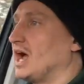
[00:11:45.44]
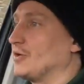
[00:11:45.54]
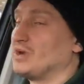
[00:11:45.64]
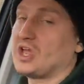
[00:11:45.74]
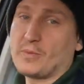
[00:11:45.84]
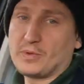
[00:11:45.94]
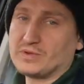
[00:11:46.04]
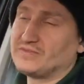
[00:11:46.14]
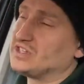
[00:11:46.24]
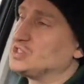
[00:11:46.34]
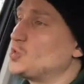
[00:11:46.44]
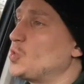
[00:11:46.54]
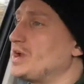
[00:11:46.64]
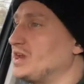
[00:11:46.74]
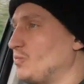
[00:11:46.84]
I really hope you
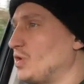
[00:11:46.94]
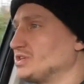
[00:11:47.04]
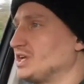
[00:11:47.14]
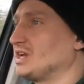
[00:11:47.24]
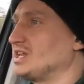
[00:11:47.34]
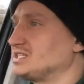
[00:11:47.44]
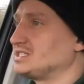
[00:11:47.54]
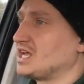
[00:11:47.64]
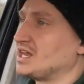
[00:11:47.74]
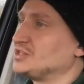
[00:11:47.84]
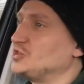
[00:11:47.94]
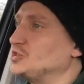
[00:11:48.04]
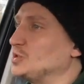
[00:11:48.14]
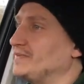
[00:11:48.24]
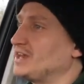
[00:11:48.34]
enjoyed watching this uh, this
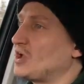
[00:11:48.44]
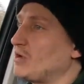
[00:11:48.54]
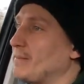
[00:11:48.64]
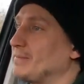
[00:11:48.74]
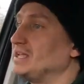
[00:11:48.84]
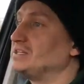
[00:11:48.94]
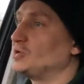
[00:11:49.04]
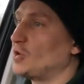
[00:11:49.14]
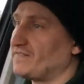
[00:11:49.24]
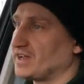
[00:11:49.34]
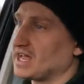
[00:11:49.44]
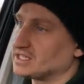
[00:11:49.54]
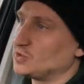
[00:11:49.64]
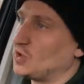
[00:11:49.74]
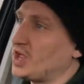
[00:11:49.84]
YouTube video and please do not forget
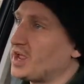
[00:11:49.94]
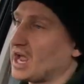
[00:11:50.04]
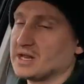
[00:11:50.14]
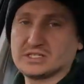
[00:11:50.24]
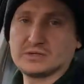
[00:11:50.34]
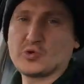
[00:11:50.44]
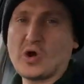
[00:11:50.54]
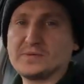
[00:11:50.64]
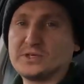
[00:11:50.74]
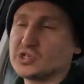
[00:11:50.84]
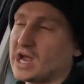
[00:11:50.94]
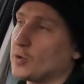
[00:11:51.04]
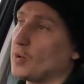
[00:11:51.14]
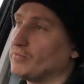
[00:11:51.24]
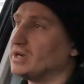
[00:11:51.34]
to like and subscribe to the
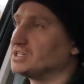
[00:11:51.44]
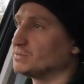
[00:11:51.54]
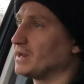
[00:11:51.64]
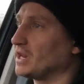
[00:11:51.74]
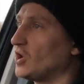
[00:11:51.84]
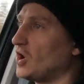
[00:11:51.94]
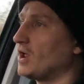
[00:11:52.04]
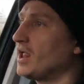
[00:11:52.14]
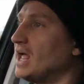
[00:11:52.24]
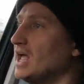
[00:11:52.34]
channel it really does mean a lot